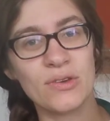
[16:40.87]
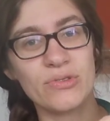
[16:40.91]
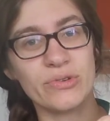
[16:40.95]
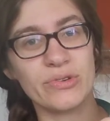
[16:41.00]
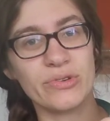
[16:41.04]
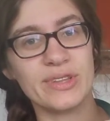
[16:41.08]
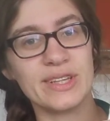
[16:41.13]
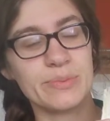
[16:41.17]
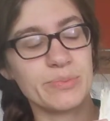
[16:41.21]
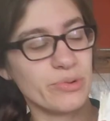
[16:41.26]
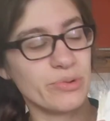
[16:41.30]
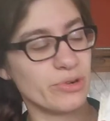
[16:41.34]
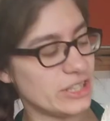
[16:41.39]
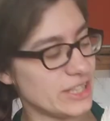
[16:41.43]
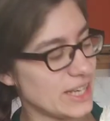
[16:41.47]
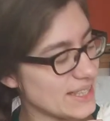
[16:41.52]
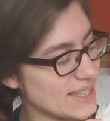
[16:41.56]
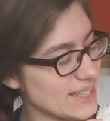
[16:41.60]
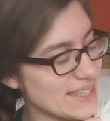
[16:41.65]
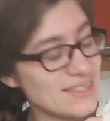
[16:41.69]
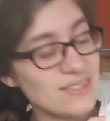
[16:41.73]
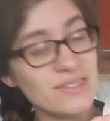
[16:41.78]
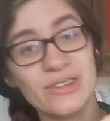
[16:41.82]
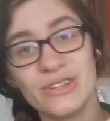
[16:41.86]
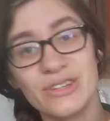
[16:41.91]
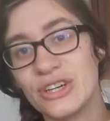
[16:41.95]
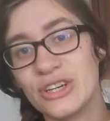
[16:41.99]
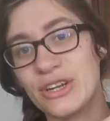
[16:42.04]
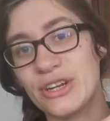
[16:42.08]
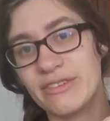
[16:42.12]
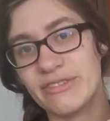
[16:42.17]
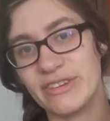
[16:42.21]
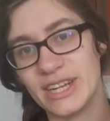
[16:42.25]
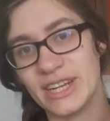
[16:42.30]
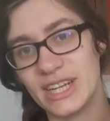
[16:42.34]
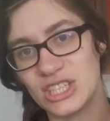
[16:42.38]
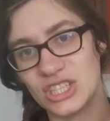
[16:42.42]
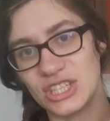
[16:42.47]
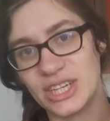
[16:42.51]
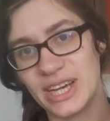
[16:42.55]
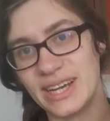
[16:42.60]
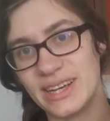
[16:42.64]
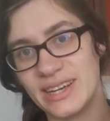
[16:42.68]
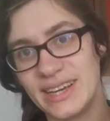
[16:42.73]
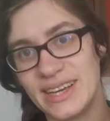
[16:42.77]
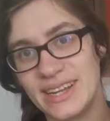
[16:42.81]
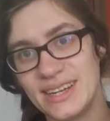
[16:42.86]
through this project. It's not totally finished yet.